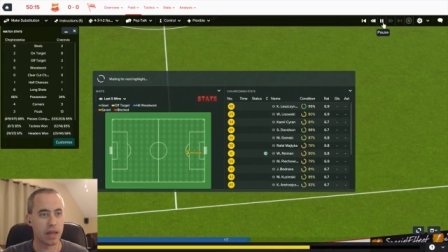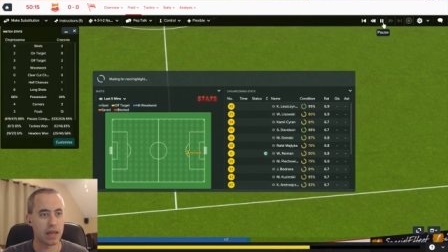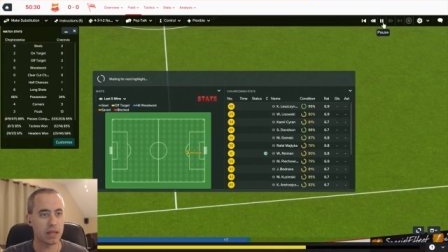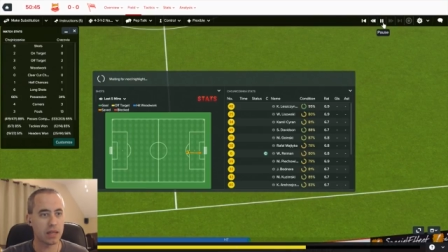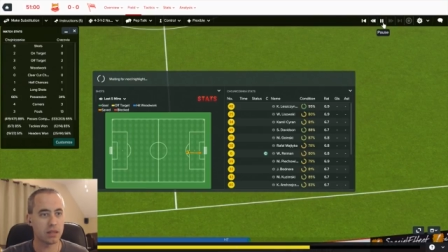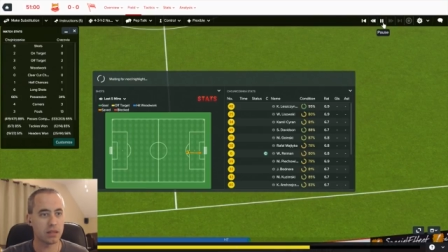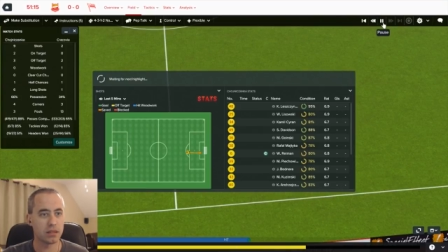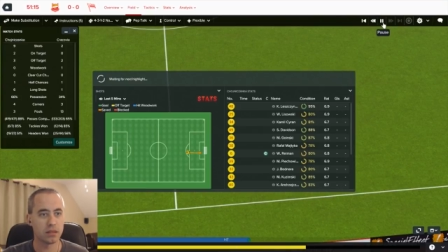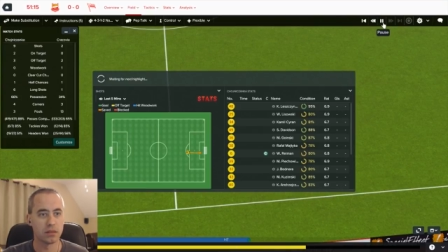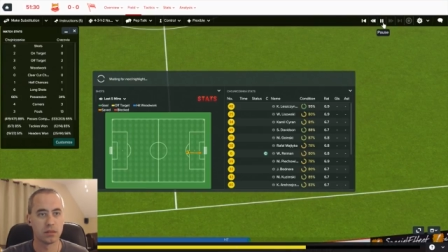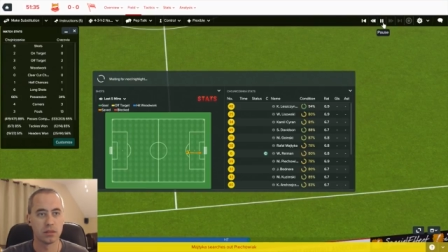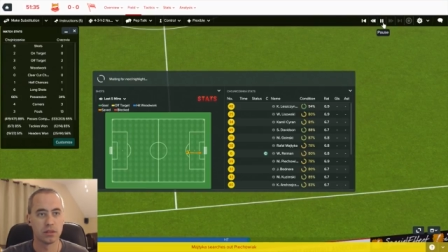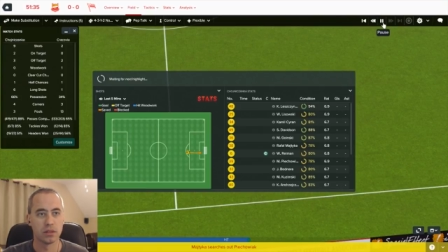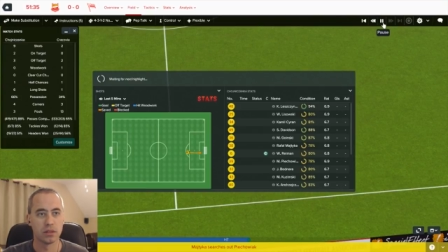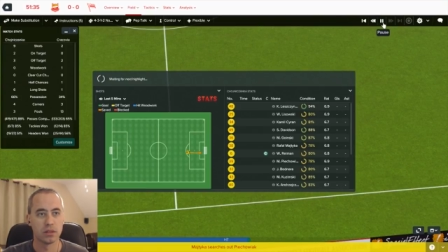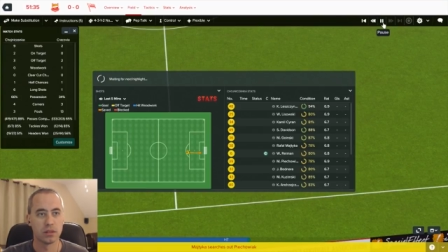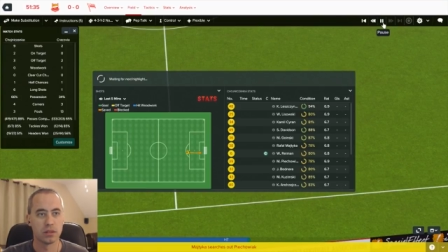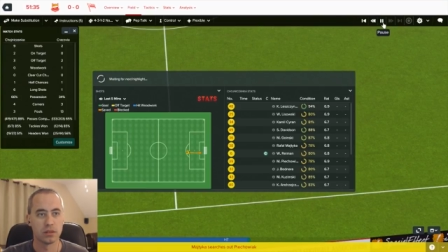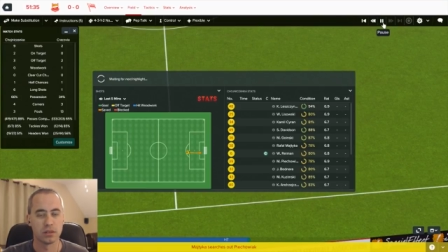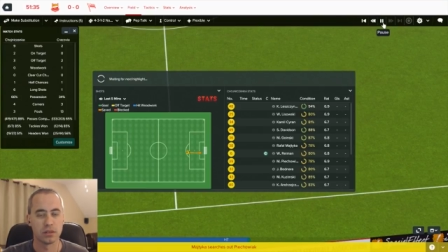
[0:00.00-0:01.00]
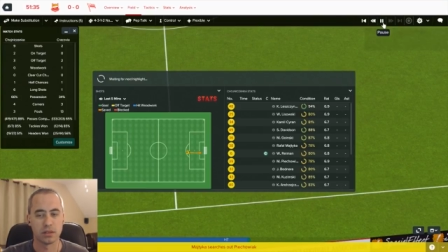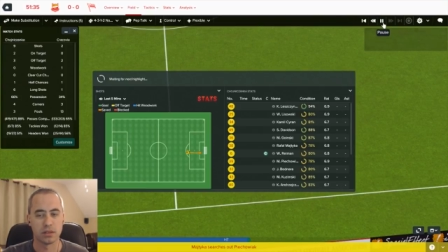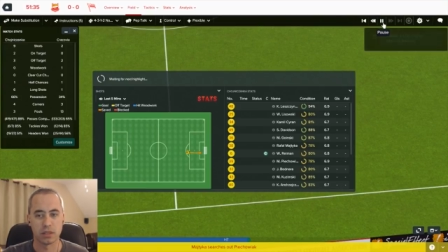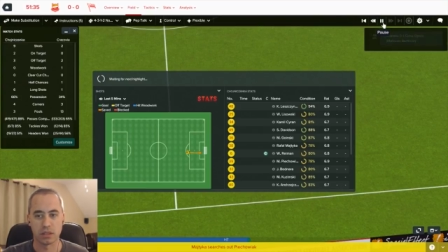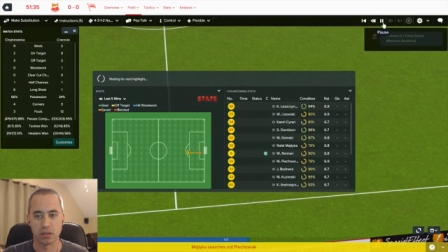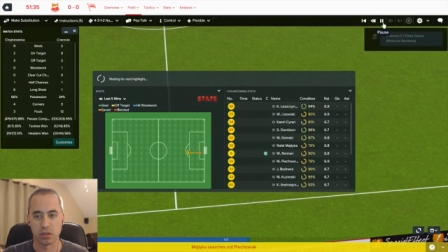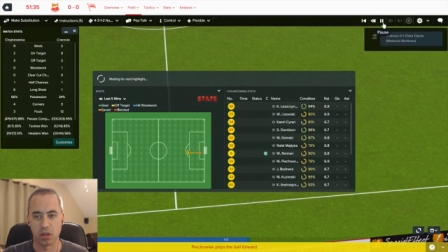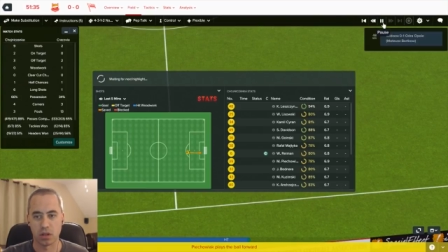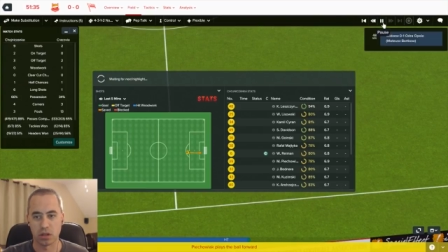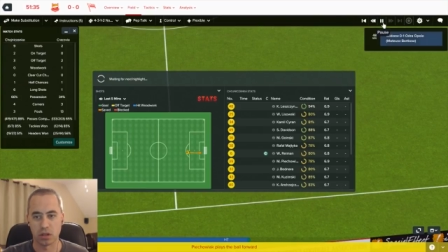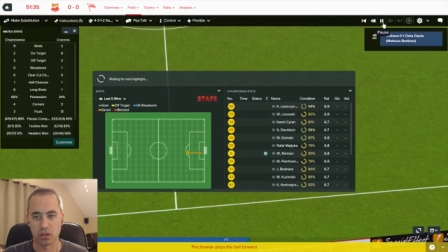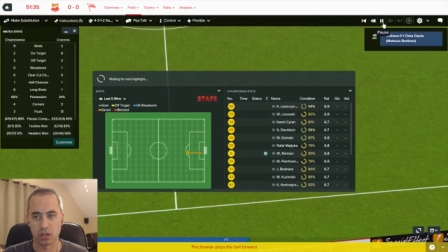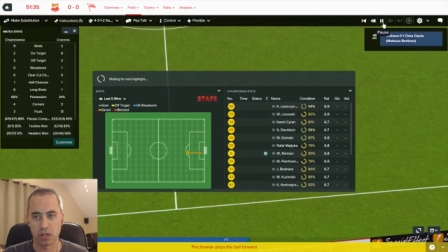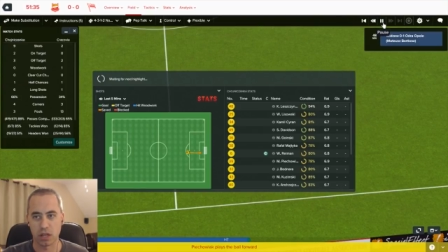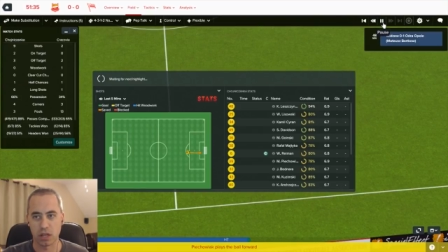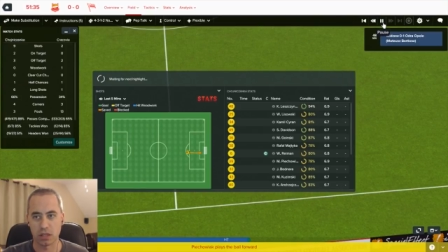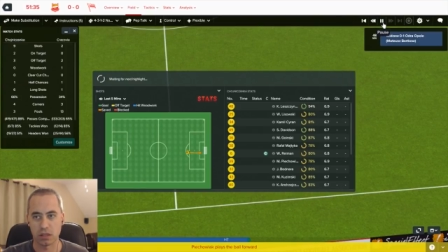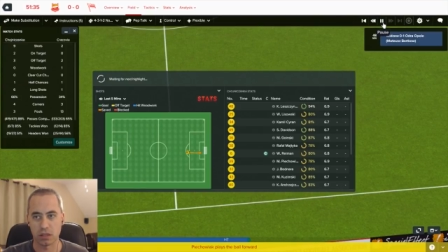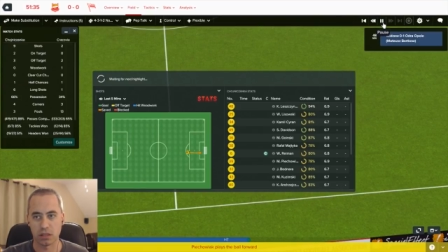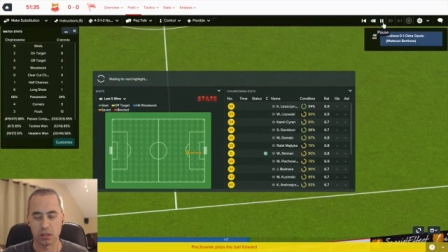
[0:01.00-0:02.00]
eight. Six long
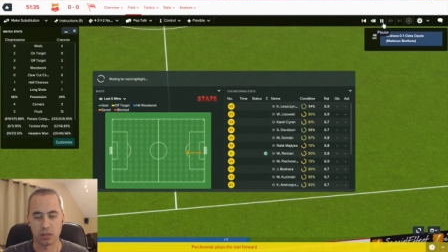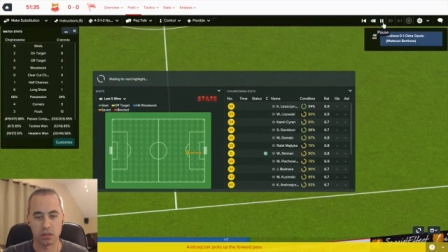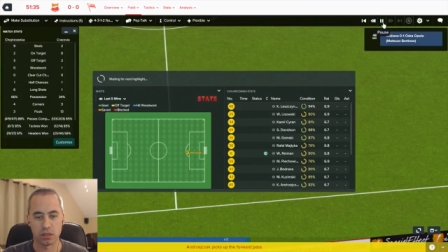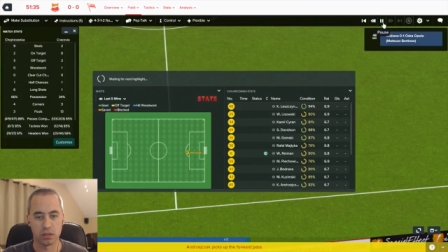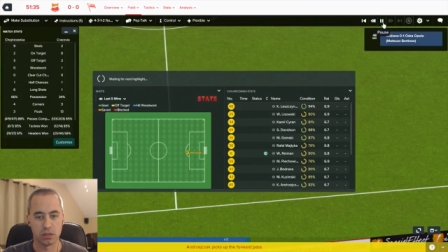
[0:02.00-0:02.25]
shots.